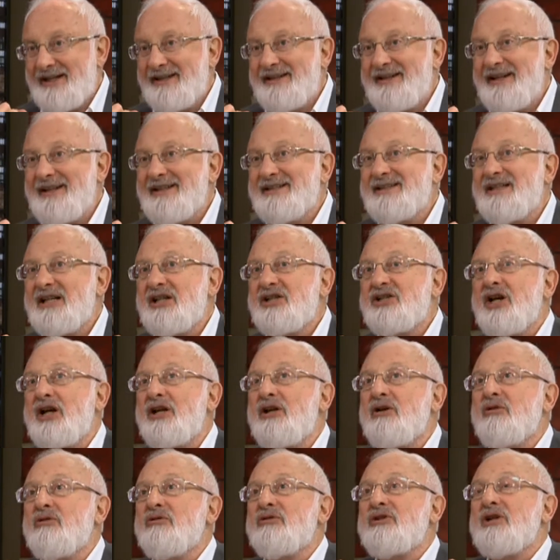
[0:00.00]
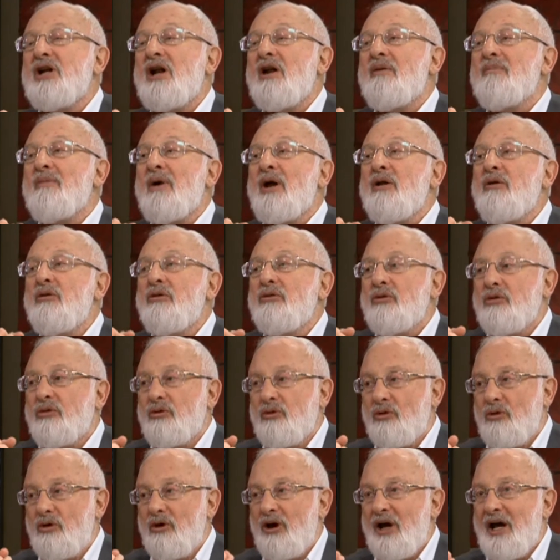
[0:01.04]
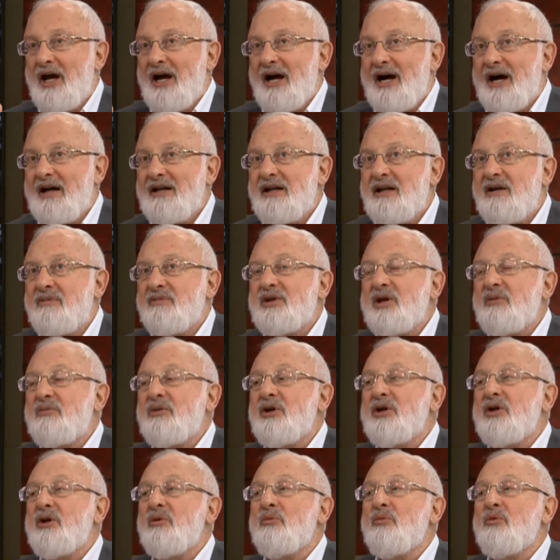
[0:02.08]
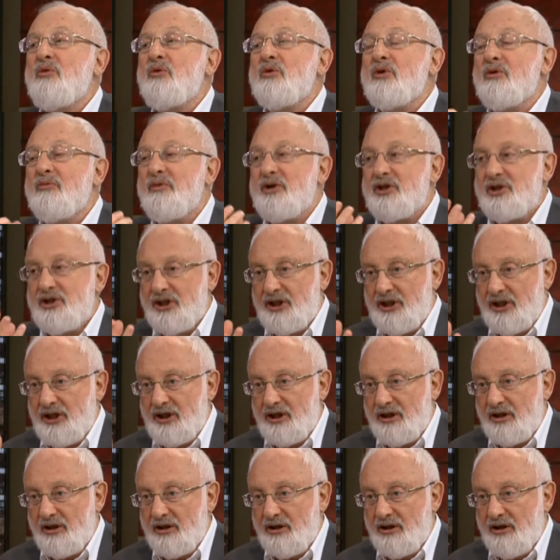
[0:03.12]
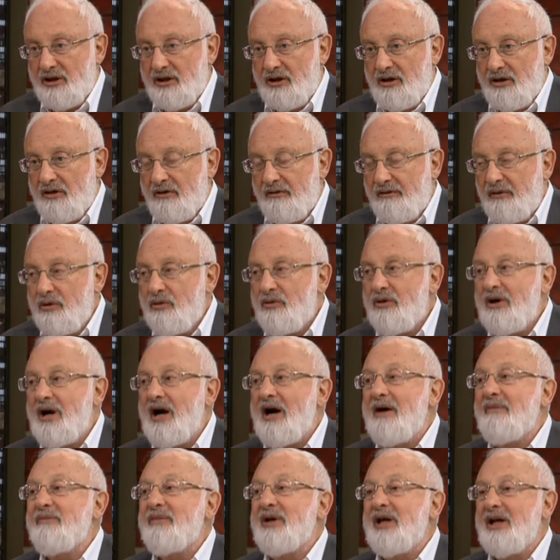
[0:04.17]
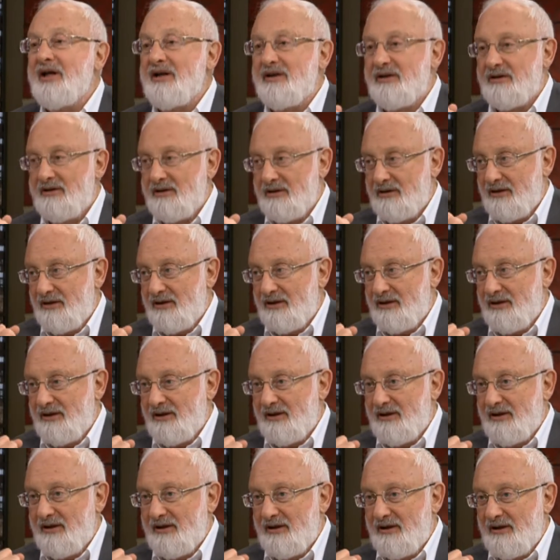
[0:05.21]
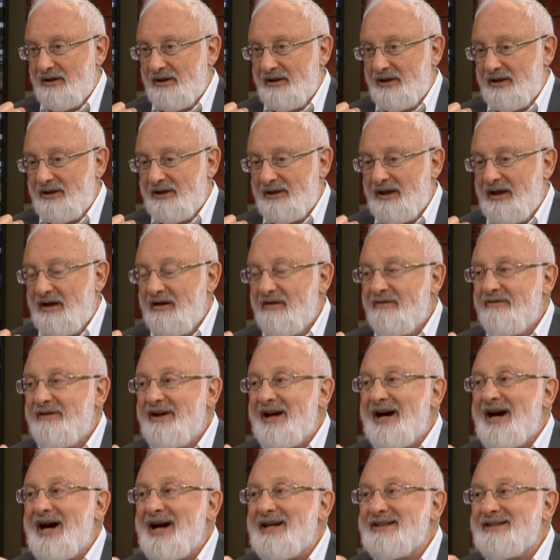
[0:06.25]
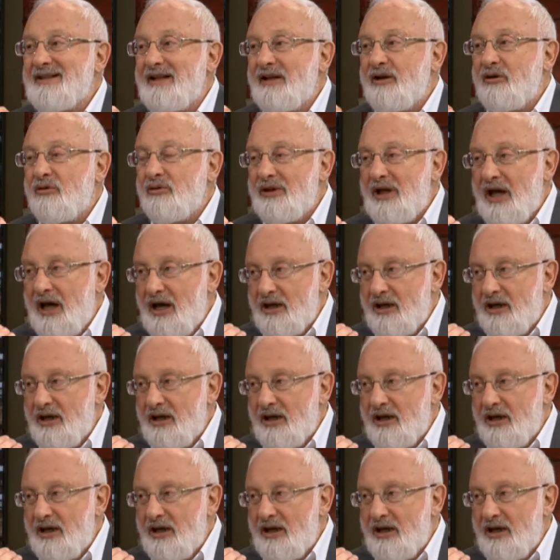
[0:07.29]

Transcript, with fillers: that we're receiving the ego of each other's as a means to fill him. I'm in a connection with the other, and him too.